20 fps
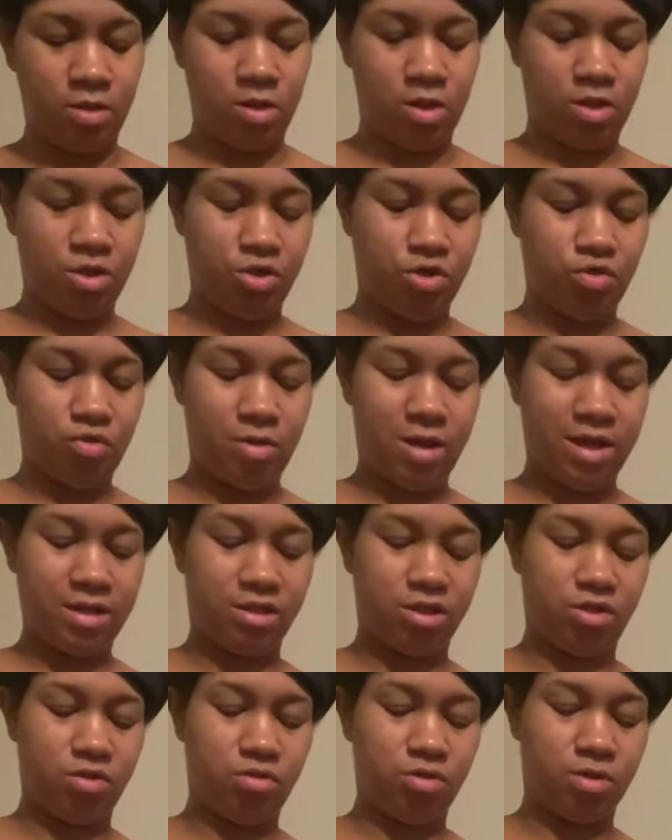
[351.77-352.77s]
You don't have
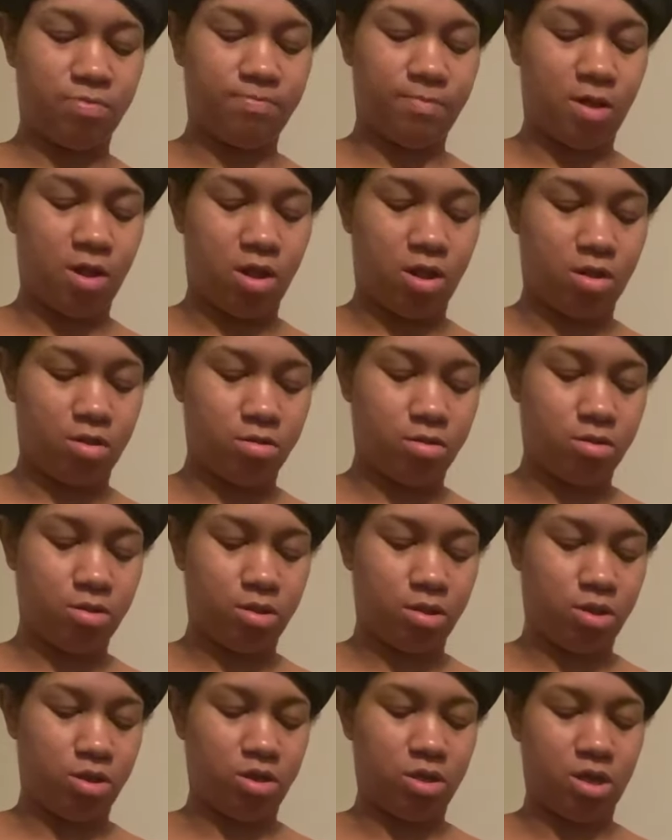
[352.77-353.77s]
to do small,
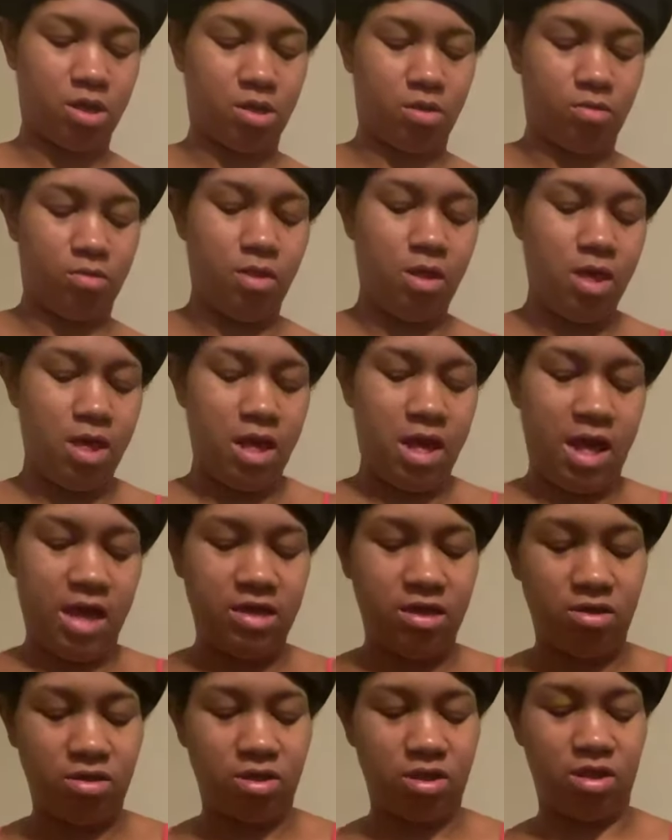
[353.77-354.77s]
you know. I
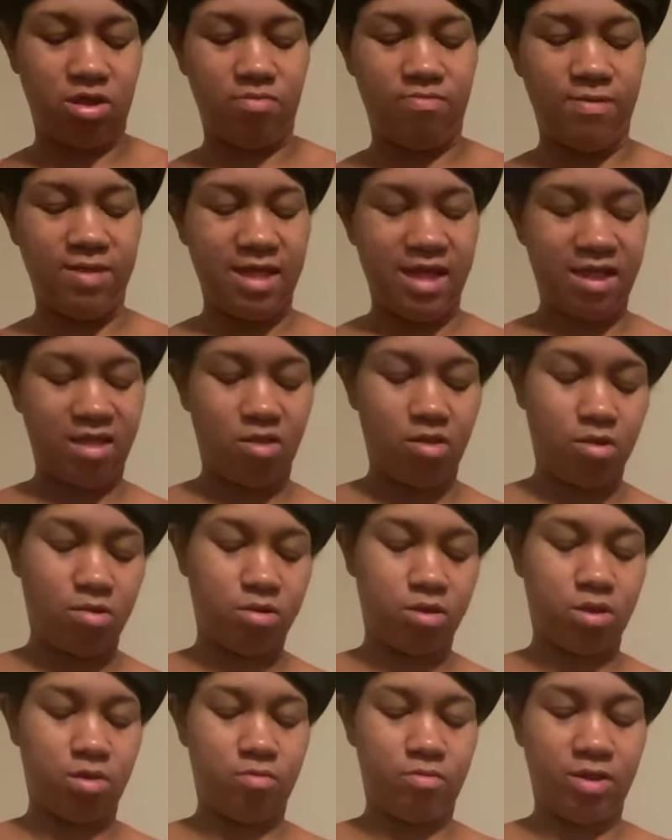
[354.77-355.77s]
used to, but that took
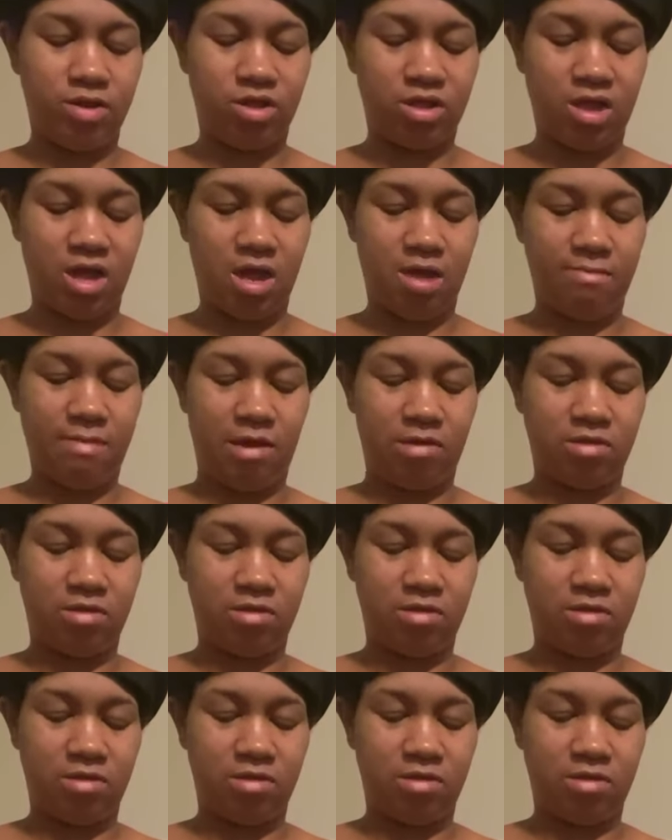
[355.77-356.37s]
so much time out.